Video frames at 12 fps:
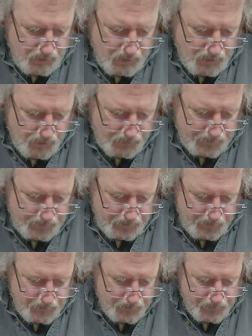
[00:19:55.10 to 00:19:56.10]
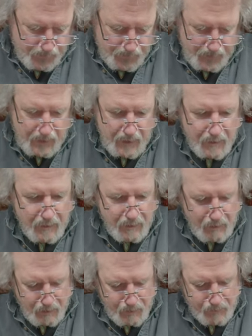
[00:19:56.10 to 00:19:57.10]
off of there.
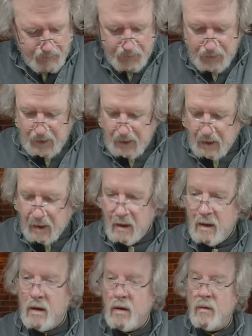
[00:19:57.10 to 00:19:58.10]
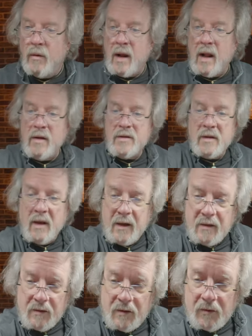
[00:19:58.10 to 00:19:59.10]
Okay. What I also like
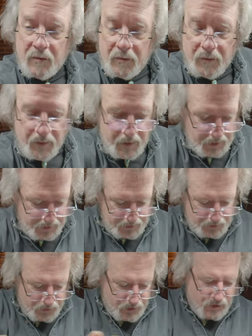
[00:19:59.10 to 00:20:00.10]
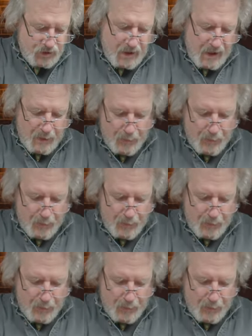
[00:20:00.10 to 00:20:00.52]
to do is to just take a